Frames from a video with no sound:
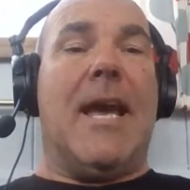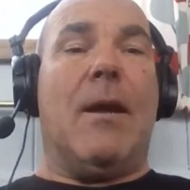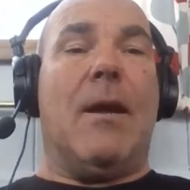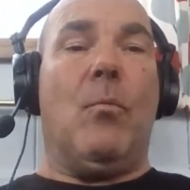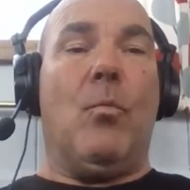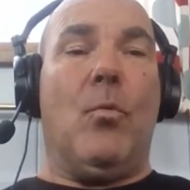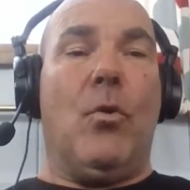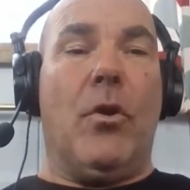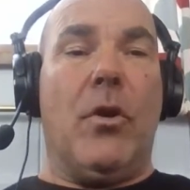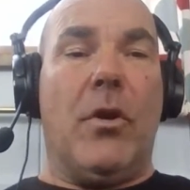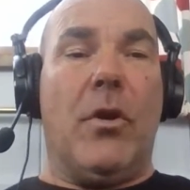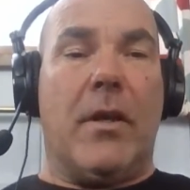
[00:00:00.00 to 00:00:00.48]

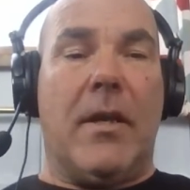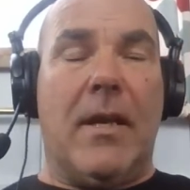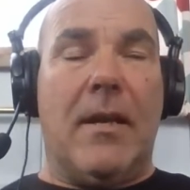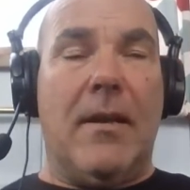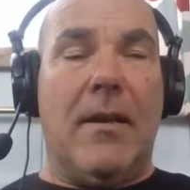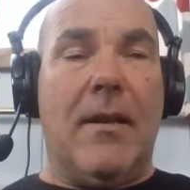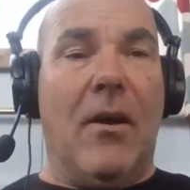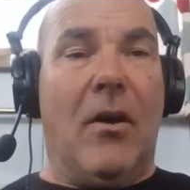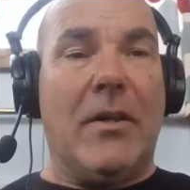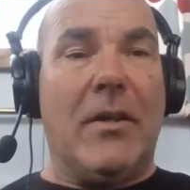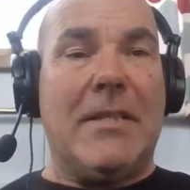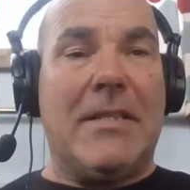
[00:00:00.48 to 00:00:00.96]
network
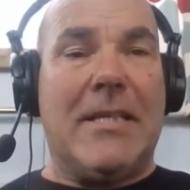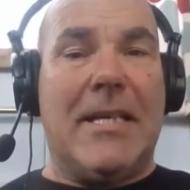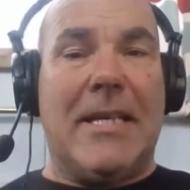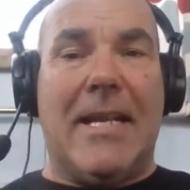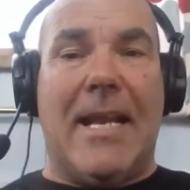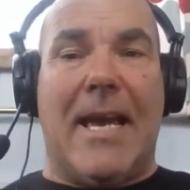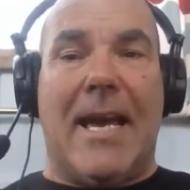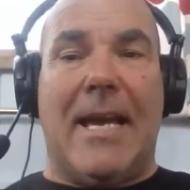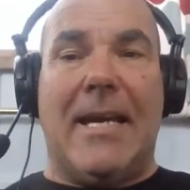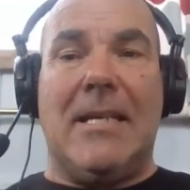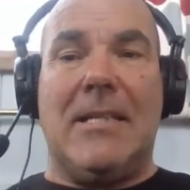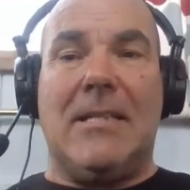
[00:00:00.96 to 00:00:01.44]
in
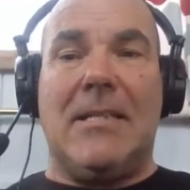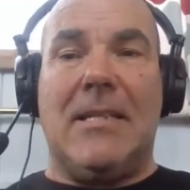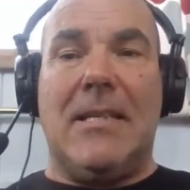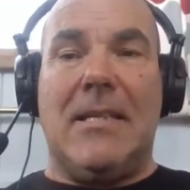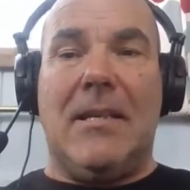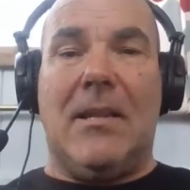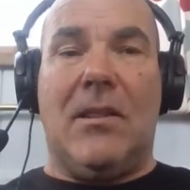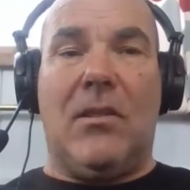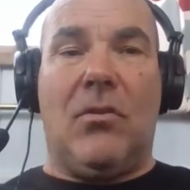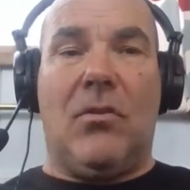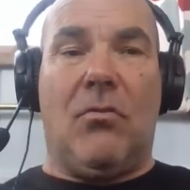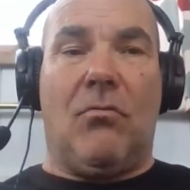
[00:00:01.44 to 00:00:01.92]

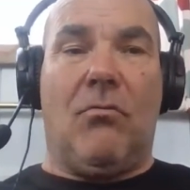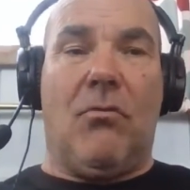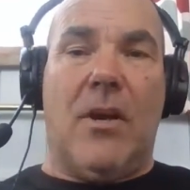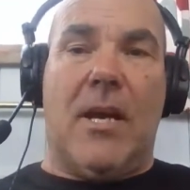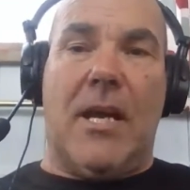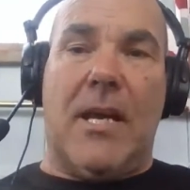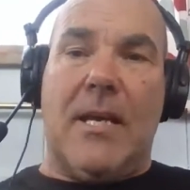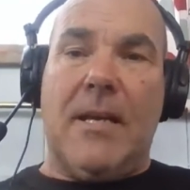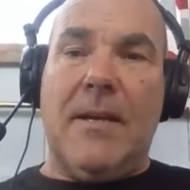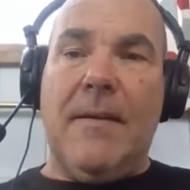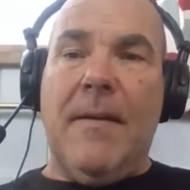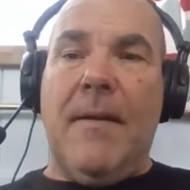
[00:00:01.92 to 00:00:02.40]

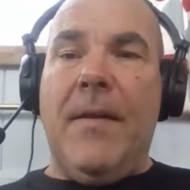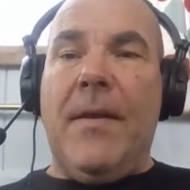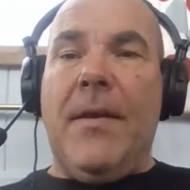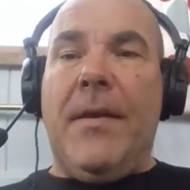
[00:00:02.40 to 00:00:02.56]
1983.